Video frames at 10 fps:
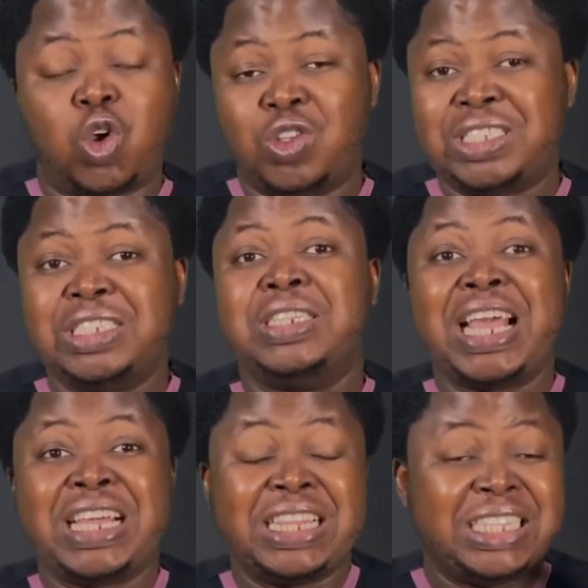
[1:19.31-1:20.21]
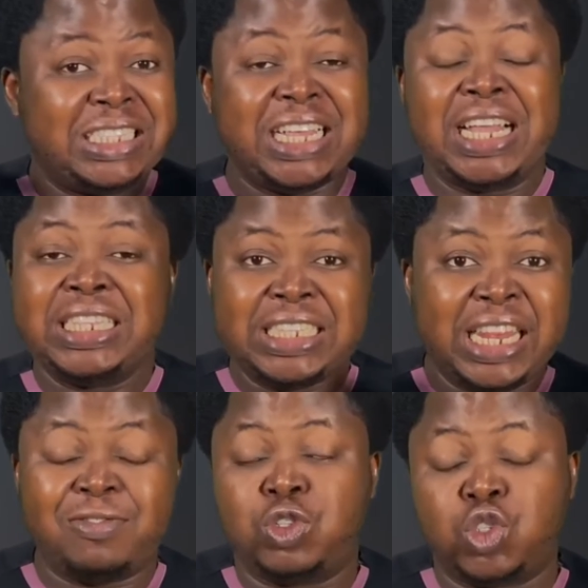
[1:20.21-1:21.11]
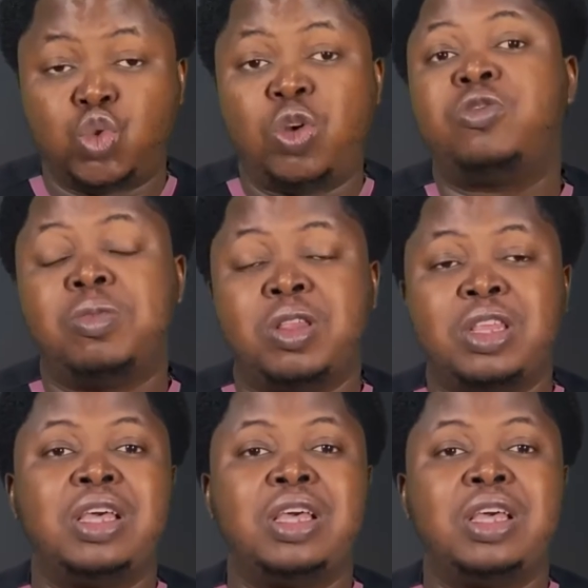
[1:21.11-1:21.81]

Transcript: until like the 10th, 11th, 12th month.